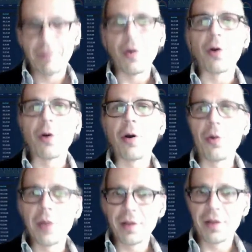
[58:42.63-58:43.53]

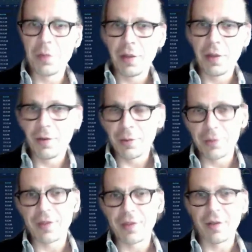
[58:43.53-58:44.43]
augmented bandwidth
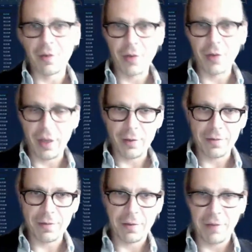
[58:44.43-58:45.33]
cost and all kind of
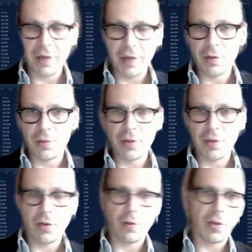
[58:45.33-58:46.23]
variants of
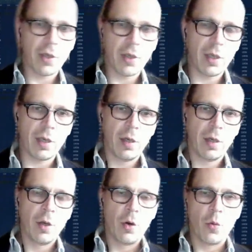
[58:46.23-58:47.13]
this idea,
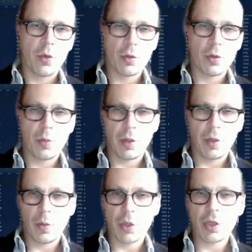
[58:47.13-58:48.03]
which pretty
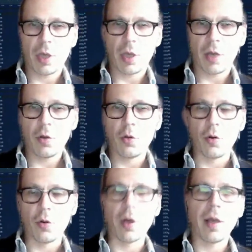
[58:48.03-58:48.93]
much tries to
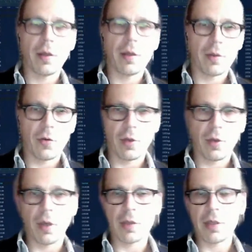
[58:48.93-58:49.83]
relate the
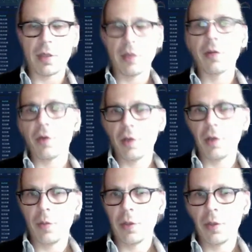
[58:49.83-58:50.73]
external
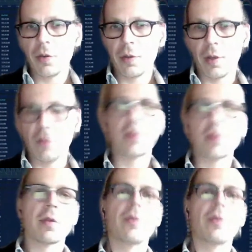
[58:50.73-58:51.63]
tokenomics, and
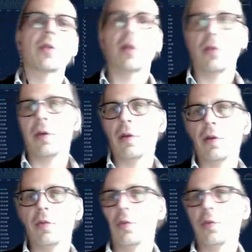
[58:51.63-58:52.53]
these are the
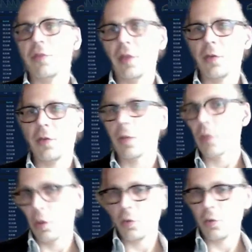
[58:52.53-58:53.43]
sort of terms that we are
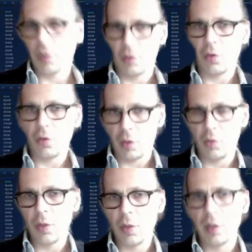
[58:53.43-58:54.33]
using also at
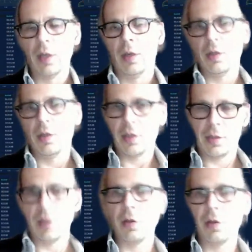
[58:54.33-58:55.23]
NuNet. It's
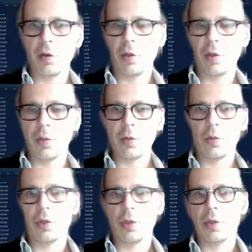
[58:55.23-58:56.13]
external tokenomics,
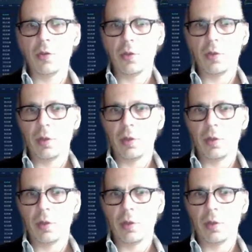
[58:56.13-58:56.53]
which is